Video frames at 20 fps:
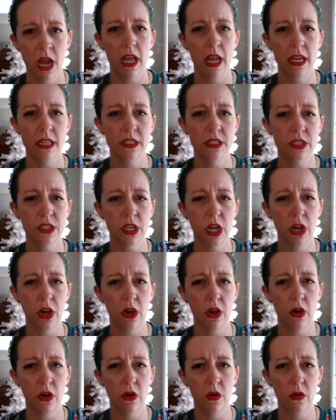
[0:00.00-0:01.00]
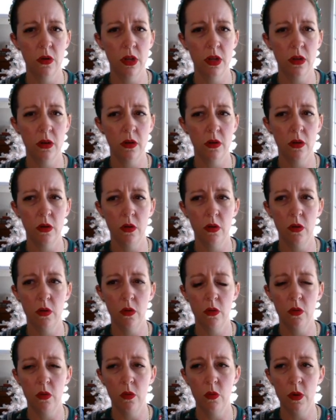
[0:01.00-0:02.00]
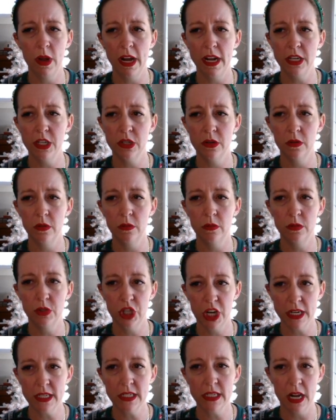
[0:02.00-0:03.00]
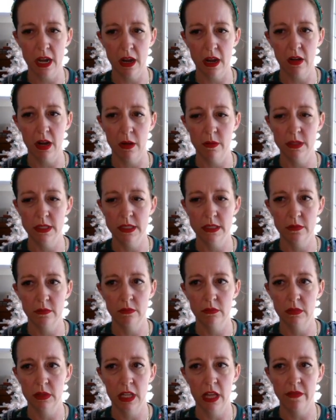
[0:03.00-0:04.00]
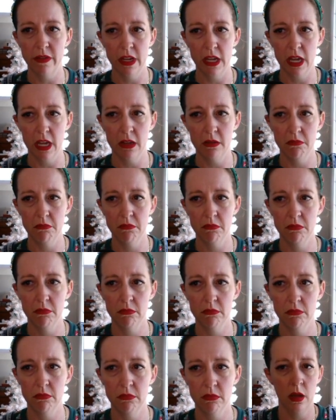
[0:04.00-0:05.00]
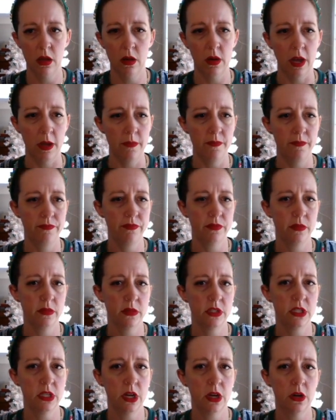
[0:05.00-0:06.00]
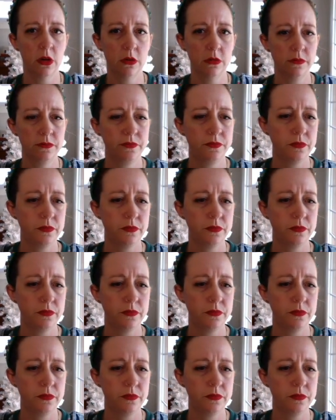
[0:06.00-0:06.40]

And so when I checked it out, I was loving it. Okay, so